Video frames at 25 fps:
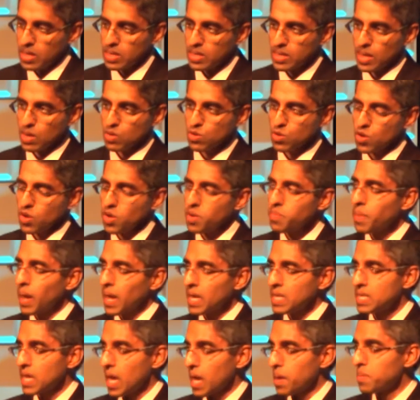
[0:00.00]
Now, during
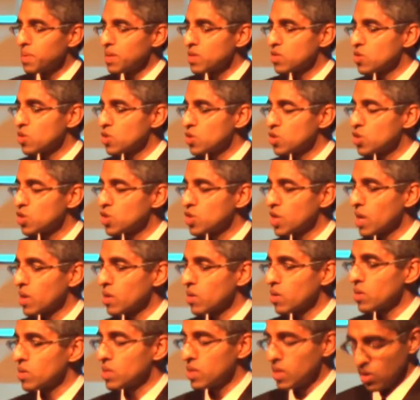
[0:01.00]
my time as Surgeon
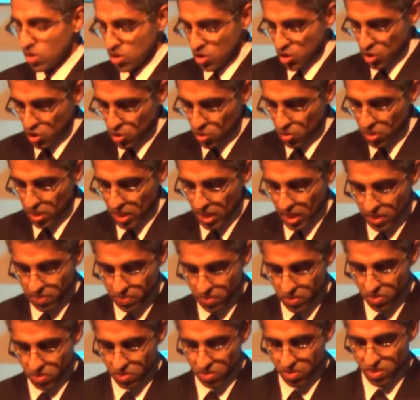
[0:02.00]
General, there are two
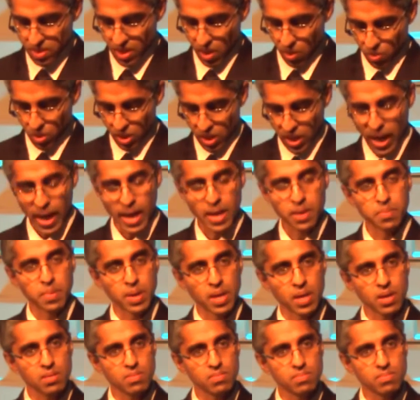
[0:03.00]
themes that will guide me,